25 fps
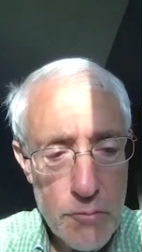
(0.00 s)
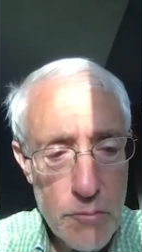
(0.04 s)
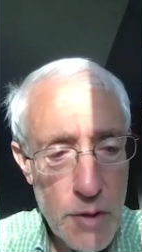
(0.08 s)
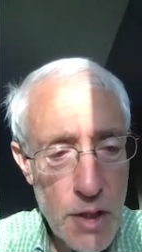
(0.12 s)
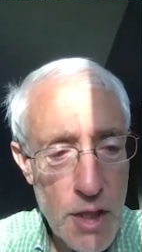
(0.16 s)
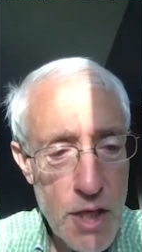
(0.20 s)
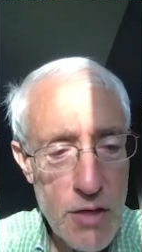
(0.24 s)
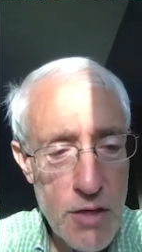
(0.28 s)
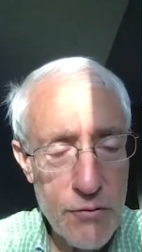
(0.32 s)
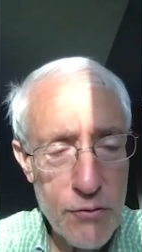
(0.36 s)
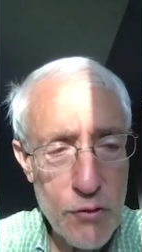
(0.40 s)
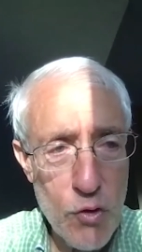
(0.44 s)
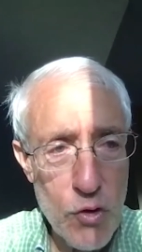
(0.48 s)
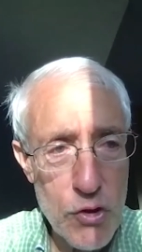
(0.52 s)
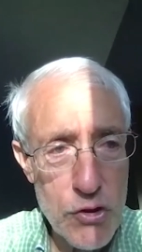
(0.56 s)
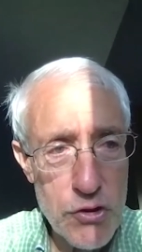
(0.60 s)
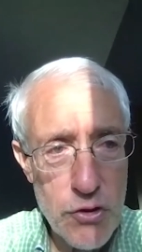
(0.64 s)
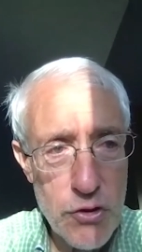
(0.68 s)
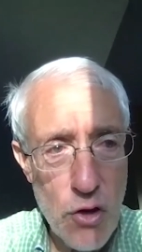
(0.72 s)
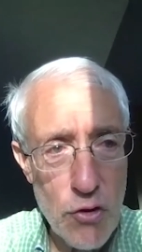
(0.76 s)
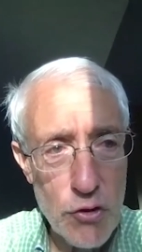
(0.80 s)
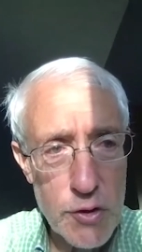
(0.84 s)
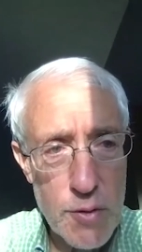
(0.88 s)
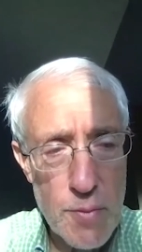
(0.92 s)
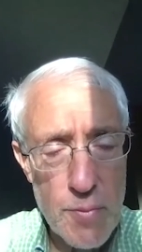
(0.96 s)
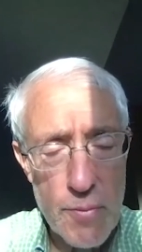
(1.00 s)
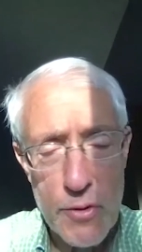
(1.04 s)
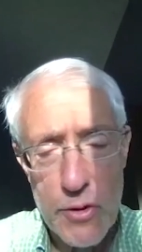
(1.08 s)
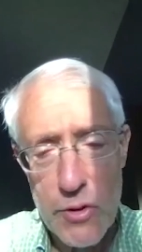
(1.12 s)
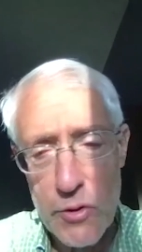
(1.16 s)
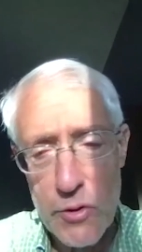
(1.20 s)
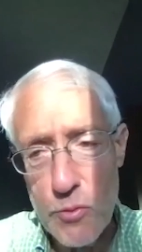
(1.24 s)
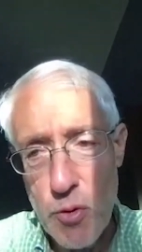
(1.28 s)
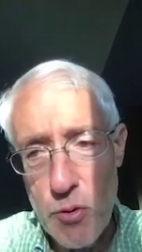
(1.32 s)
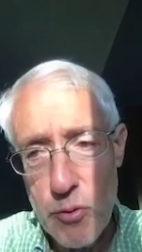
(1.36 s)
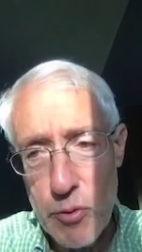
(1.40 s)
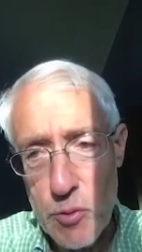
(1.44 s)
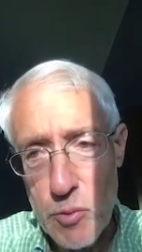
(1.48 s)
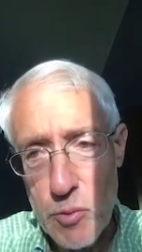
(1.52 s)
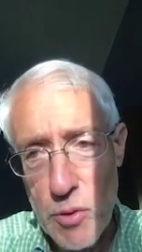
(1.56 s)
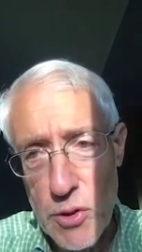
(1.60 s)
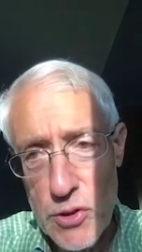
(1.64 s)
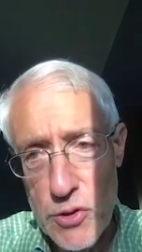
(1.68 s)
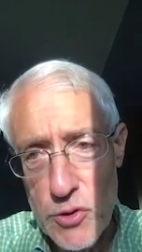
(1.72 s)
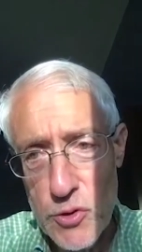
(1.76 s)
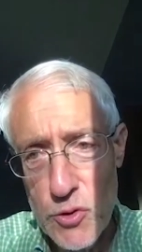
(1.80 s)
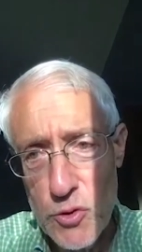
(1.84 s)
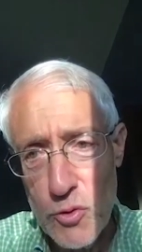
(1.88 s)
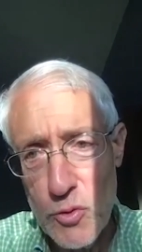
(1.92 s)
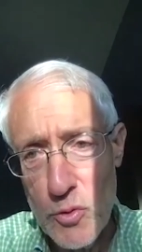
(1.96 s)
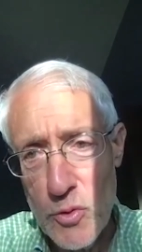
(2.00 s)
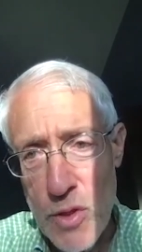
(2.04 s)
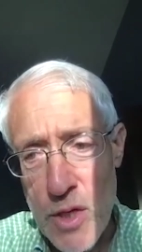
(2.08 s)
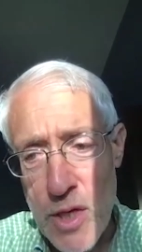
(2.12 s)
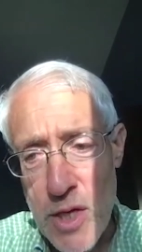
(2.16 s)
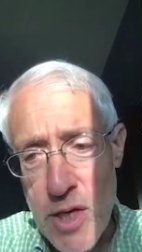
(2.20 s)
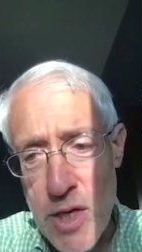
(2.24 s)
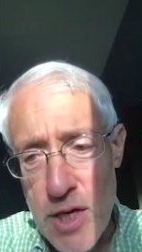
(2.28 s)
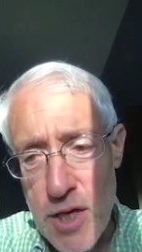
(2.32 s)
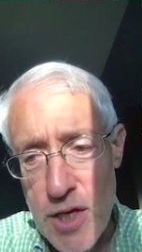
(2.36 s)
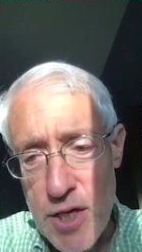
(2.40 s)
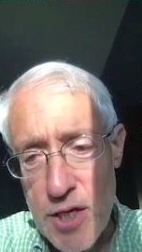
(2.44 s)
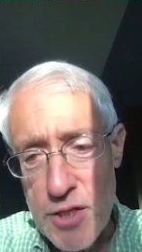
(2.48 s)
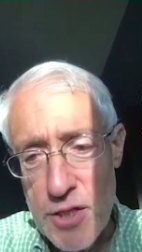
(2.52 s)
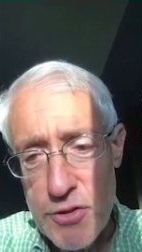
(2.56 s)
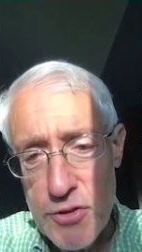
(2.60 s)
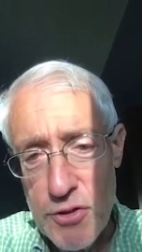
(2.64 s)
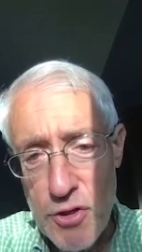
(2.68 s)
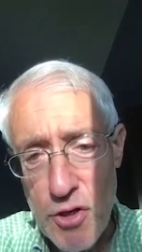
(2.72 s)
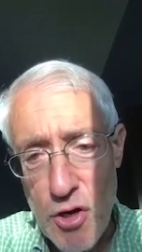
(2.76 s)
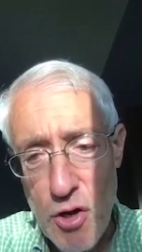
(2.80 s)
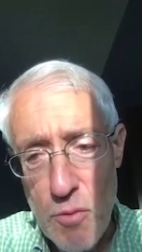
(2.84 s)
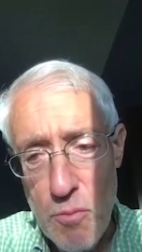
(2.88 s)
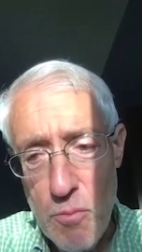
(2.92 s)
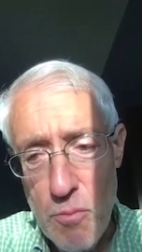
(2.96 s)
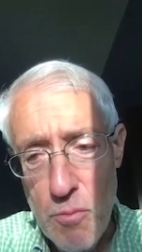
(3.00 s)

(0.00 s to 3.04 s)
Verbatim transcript: And of course, ultimately, what we want to do is in our,